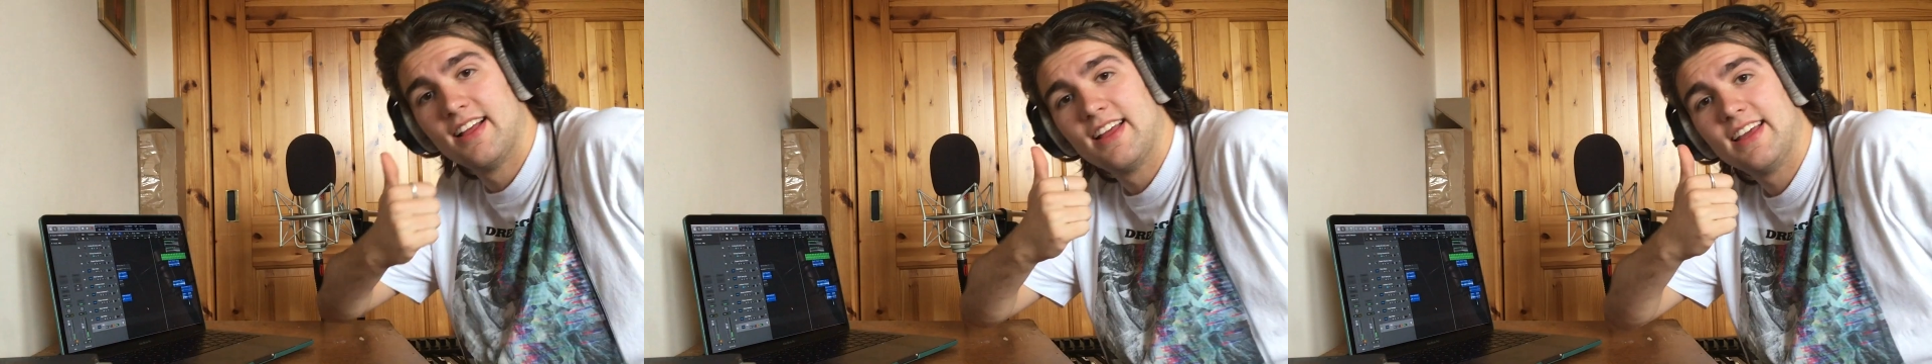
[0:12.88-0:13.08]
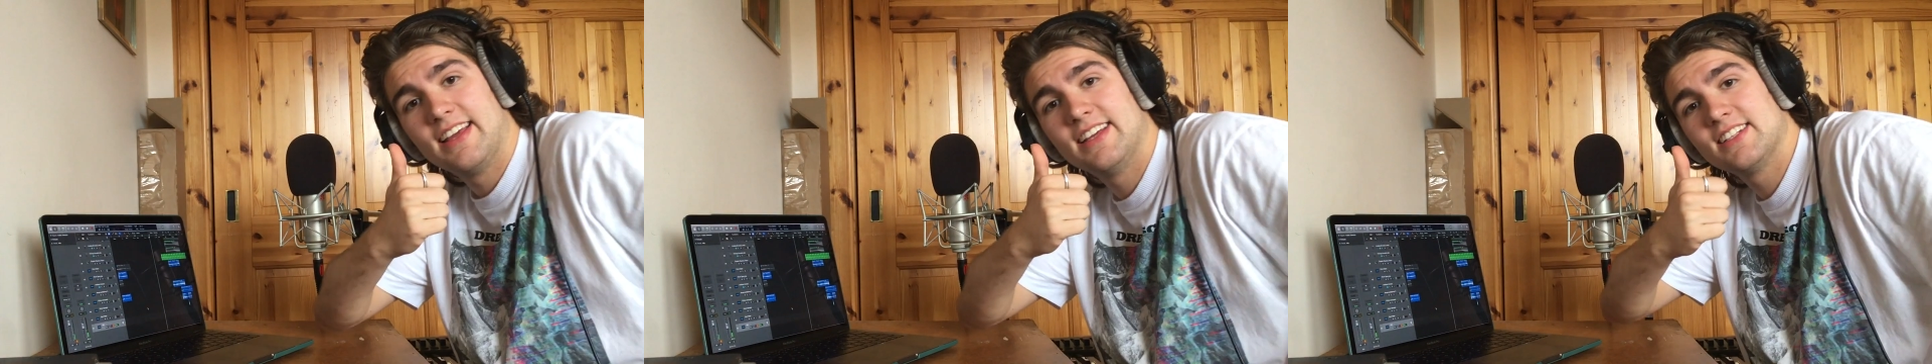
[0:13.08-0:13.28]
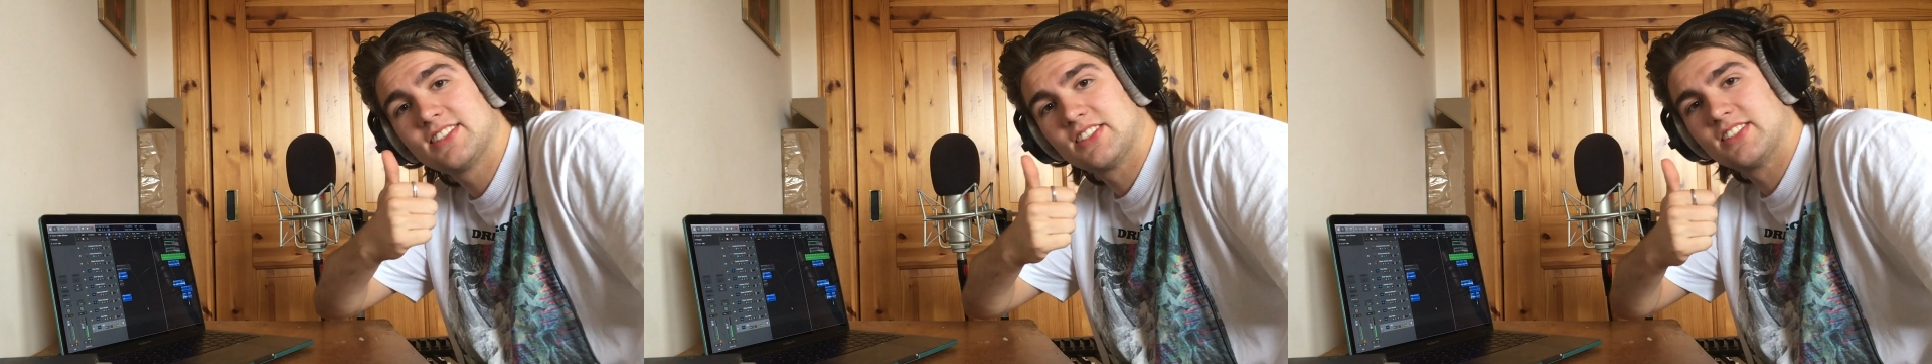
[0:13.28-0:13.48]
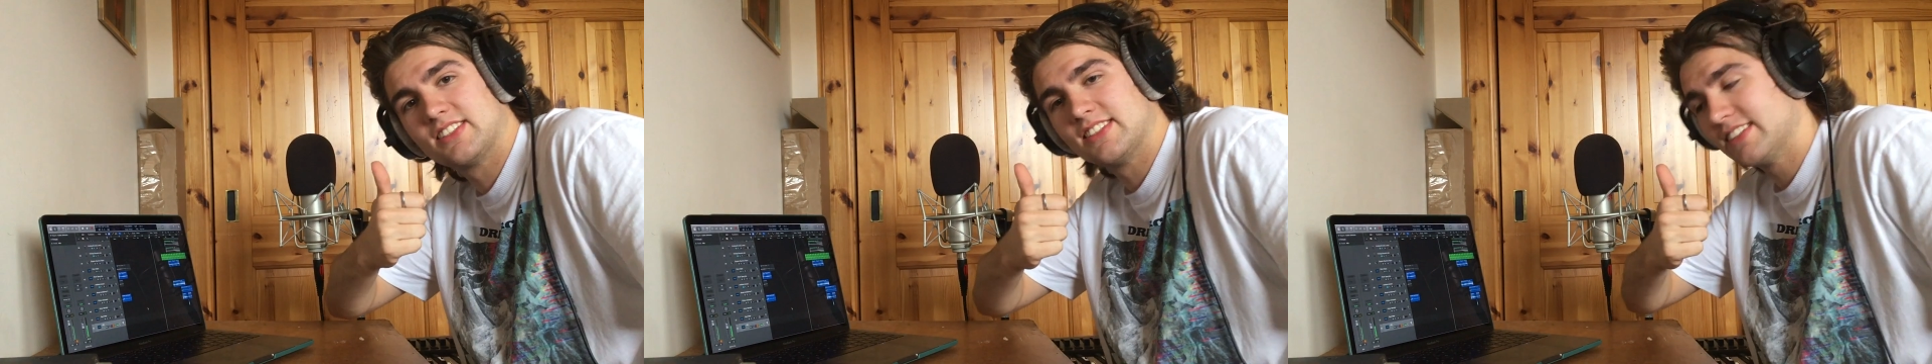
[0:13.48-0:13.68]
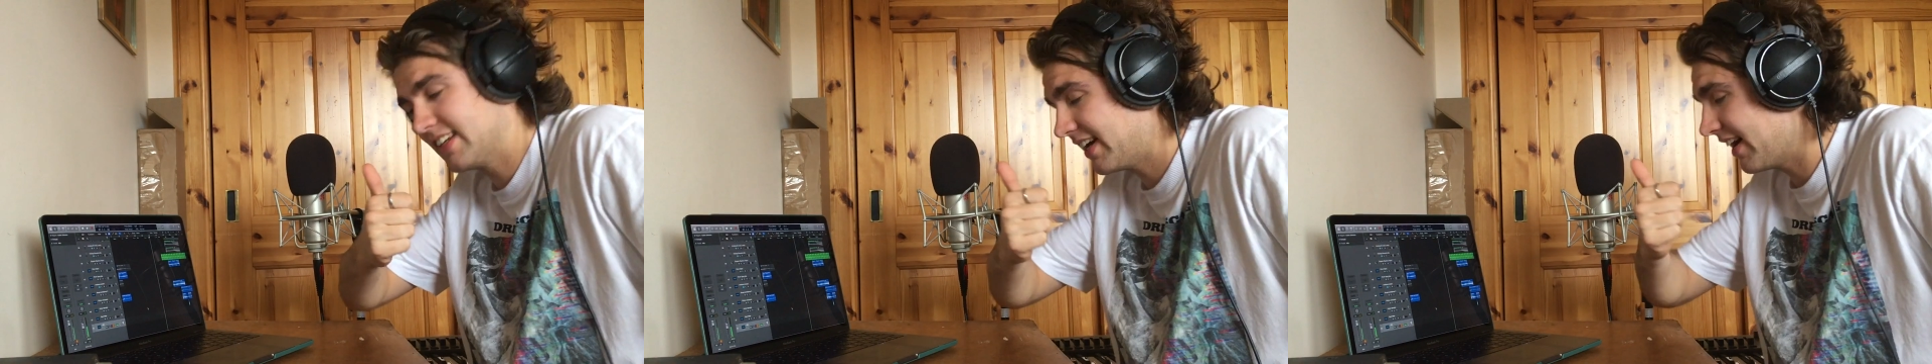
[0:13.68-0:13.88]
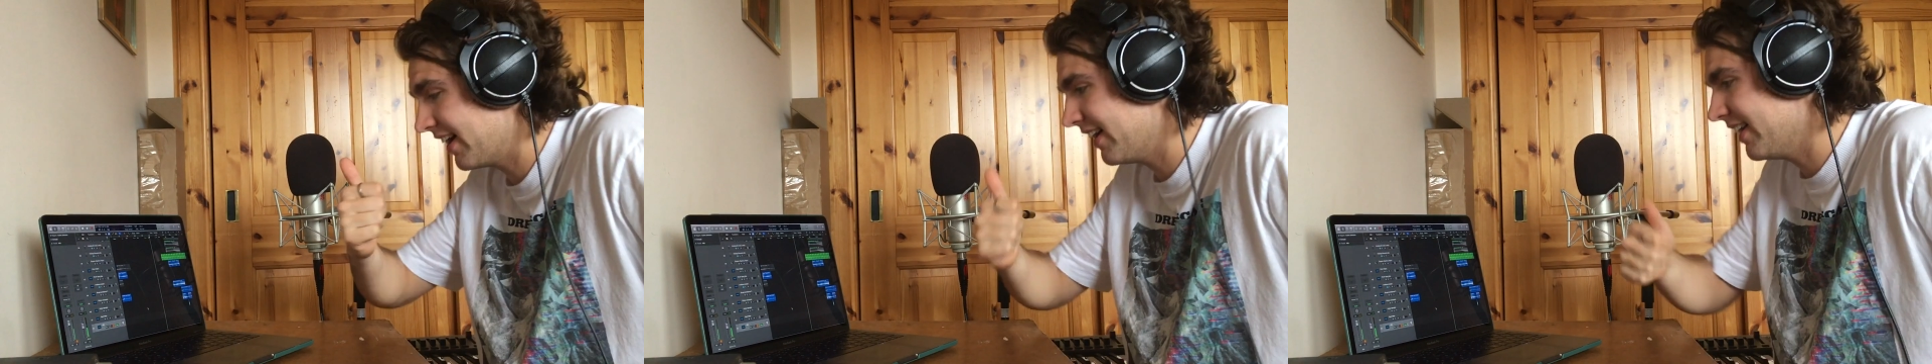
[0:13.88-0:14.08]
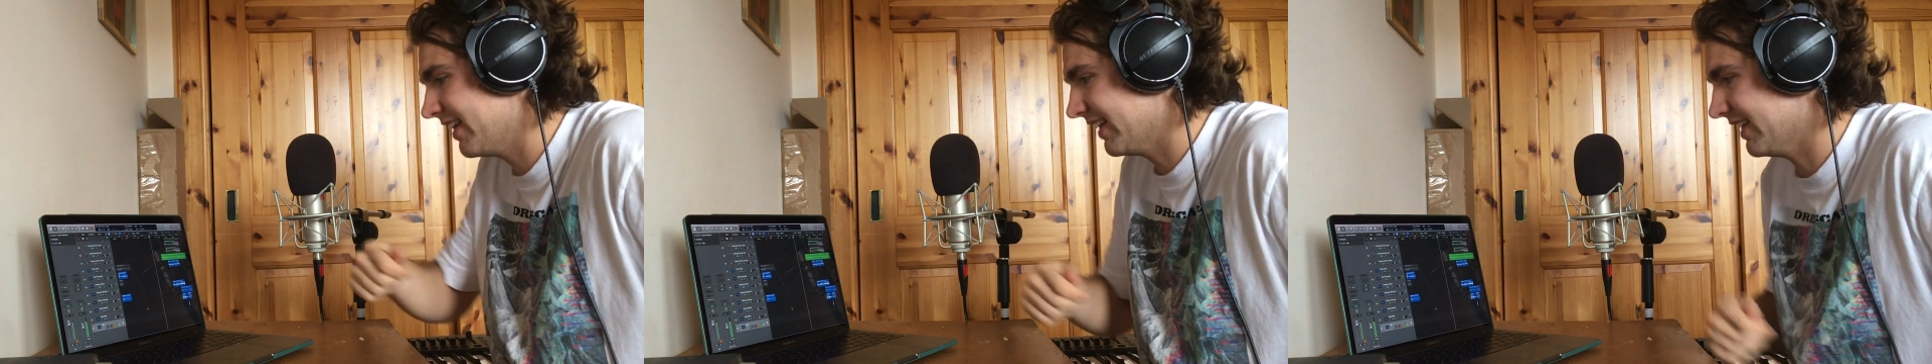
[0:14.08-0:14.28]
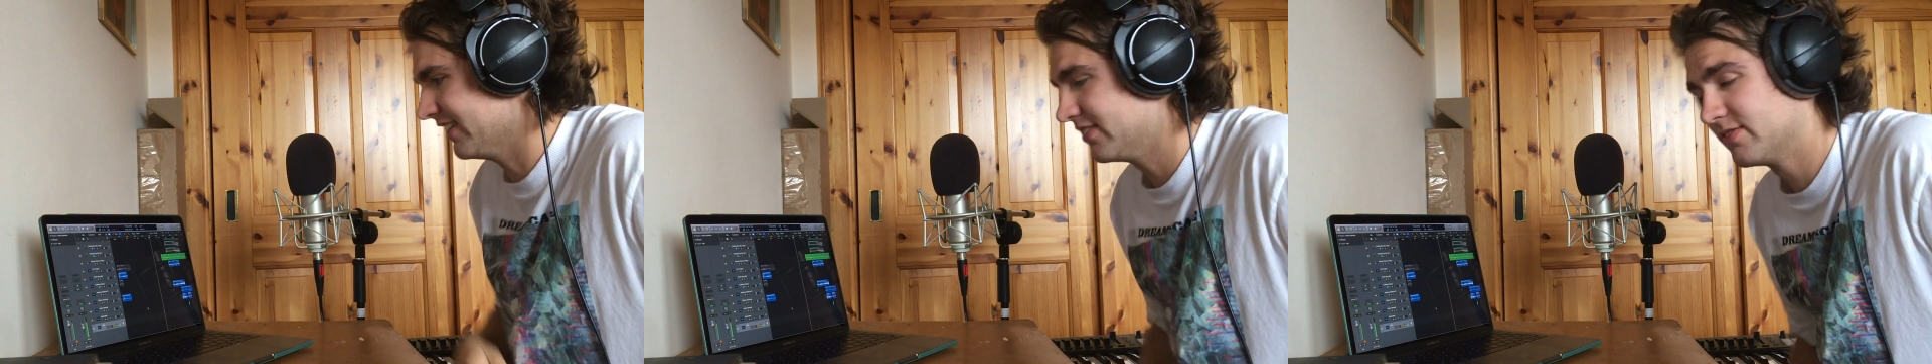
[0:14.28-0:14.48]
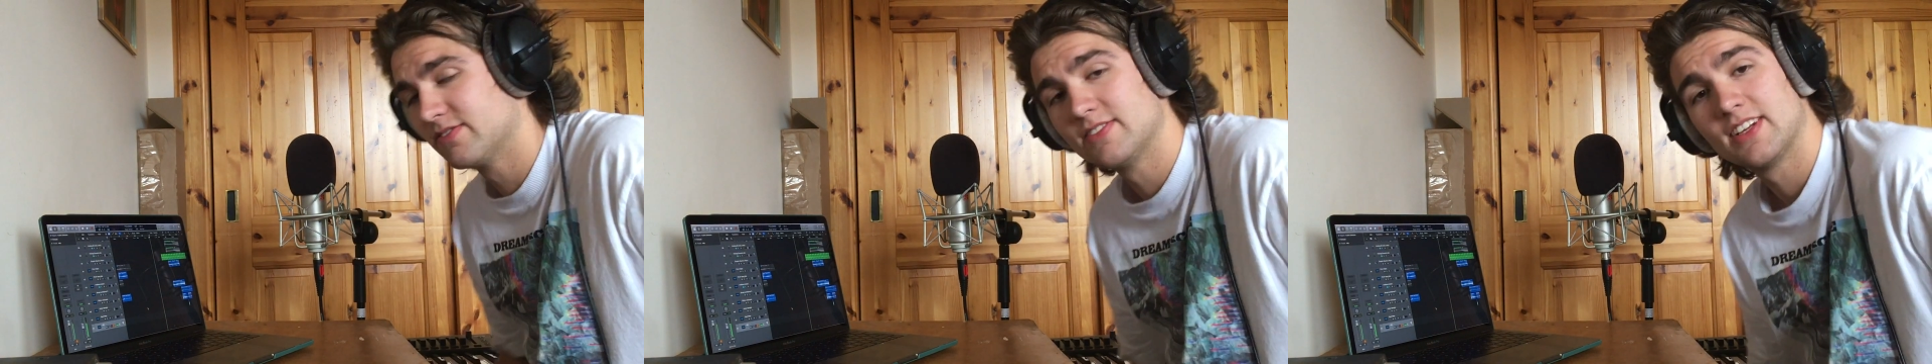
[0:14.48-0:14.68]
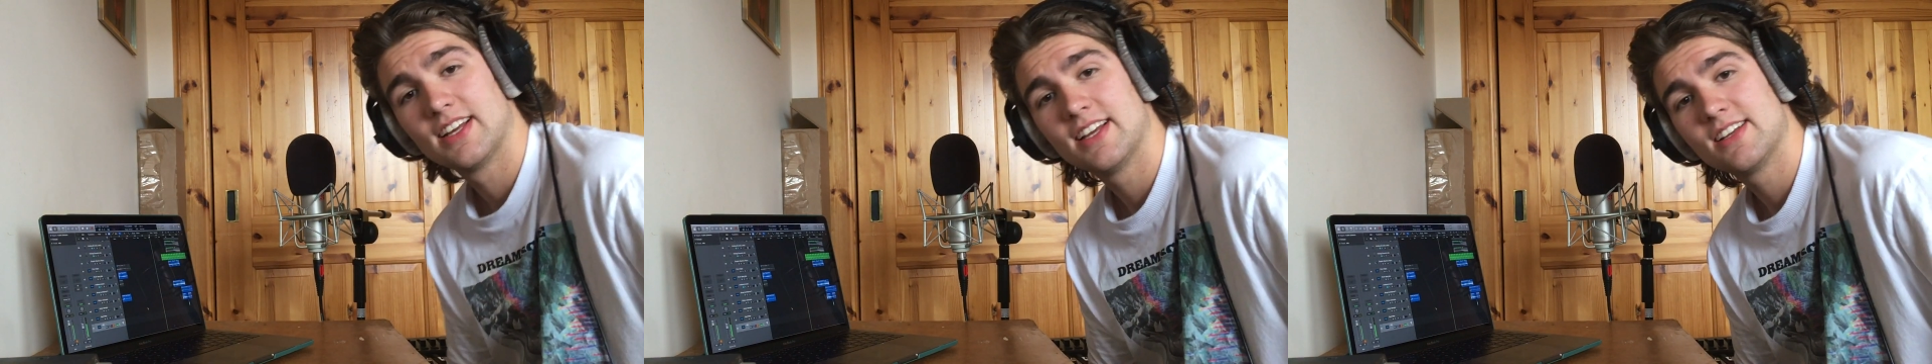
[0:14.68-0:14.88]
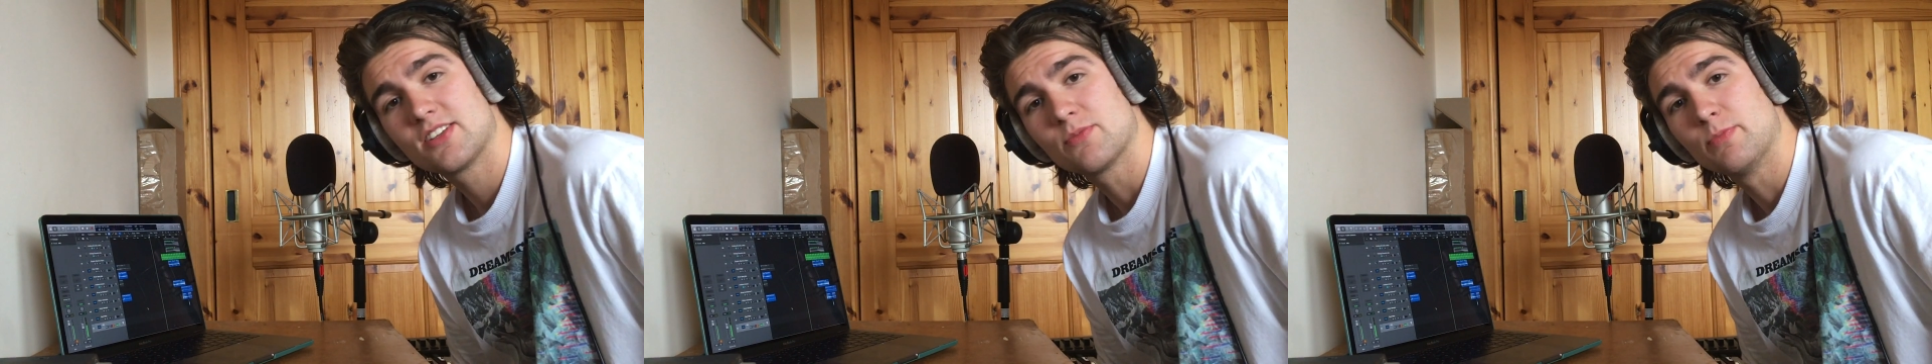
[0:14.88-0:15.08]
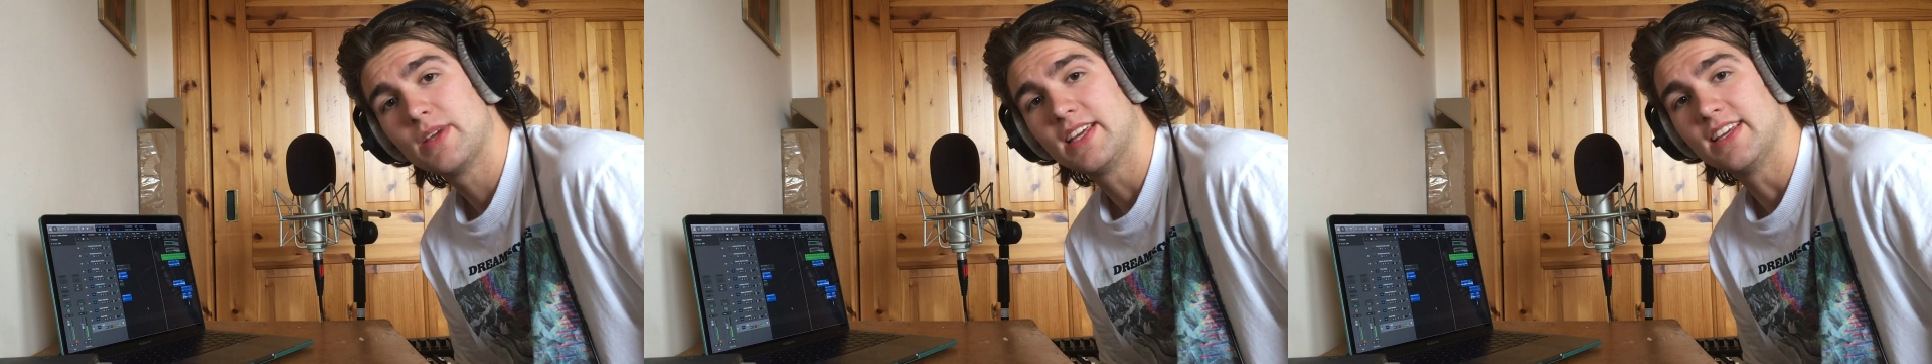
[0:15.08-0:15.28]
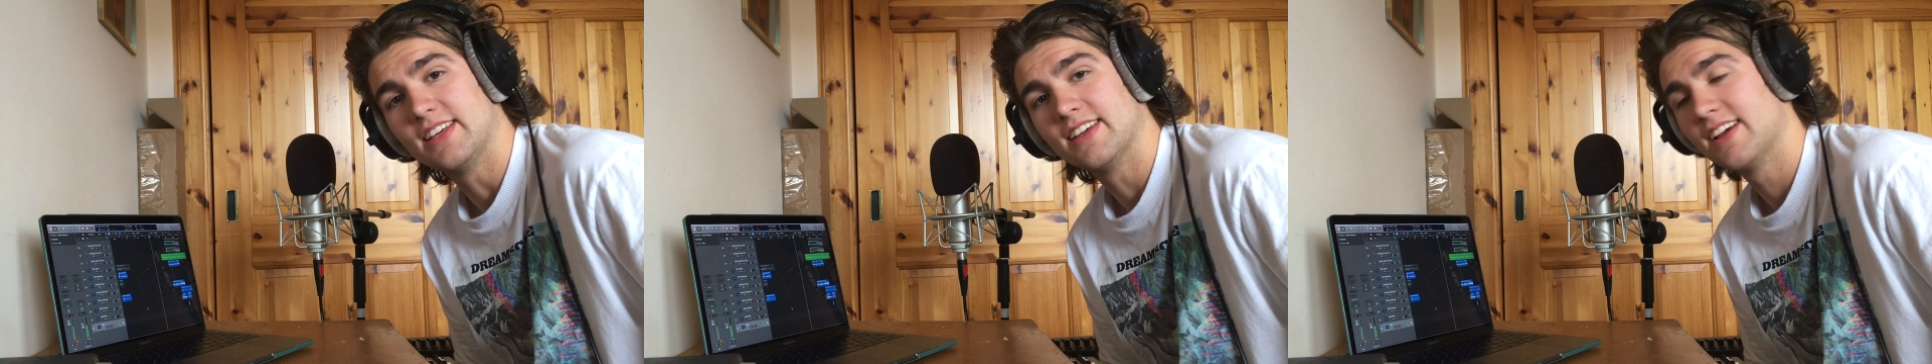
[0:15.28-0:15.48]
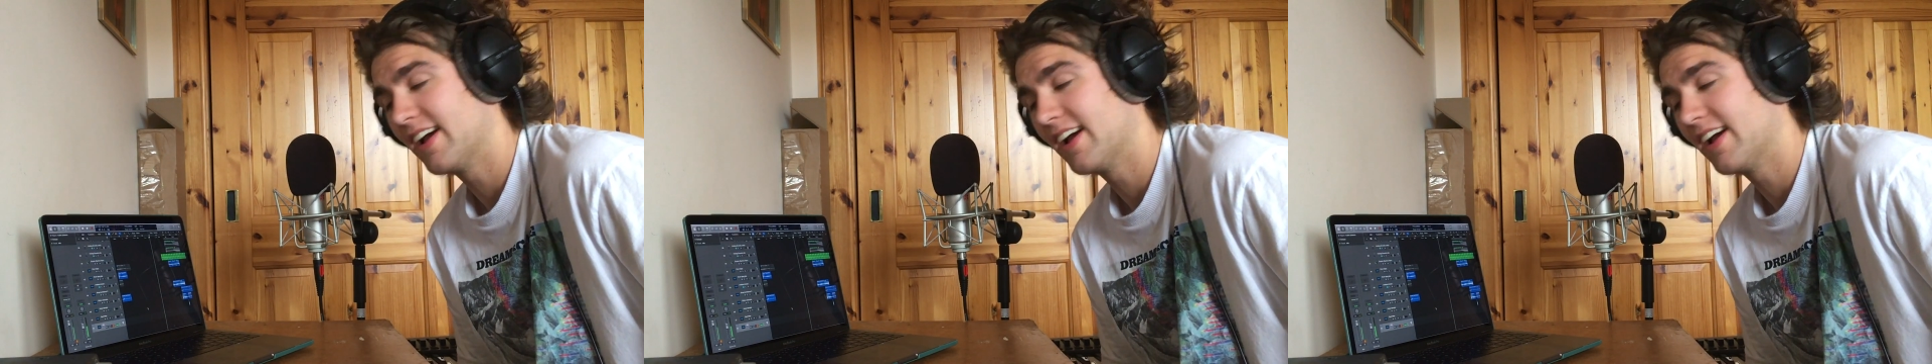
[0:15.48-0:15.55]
It's. Hi, it's me,